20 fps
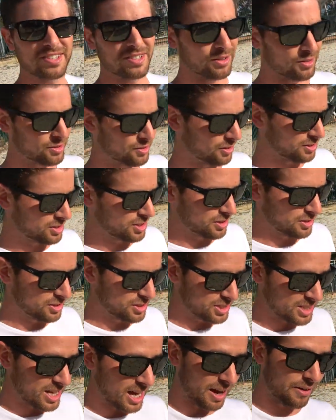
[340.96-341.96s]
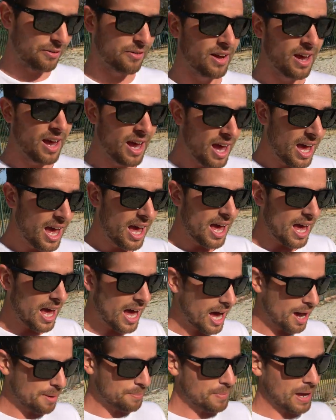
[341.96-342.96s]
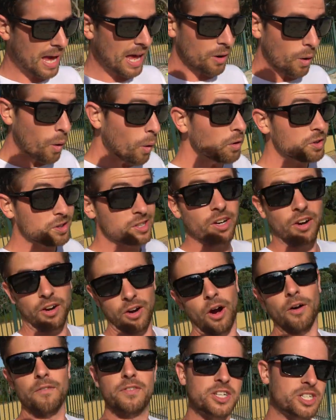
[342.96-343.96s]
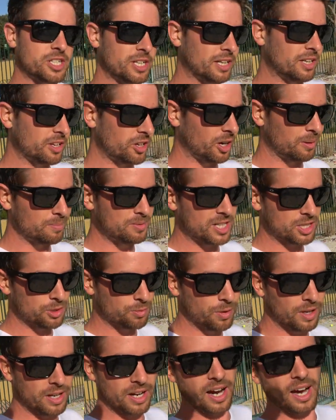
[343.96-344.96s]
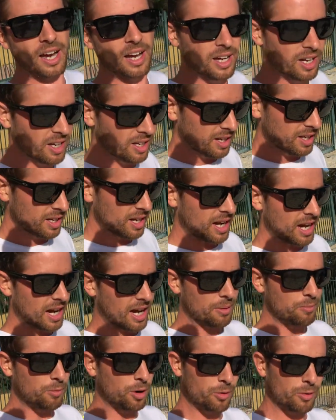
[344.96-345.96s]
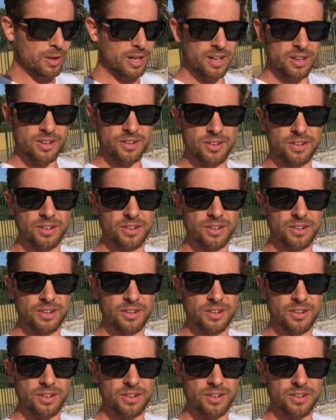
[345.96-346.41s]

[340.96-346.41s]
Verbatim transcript: there's all sorts of good stuff. Um, and also, obviously, the contest winner. Um, what are we going to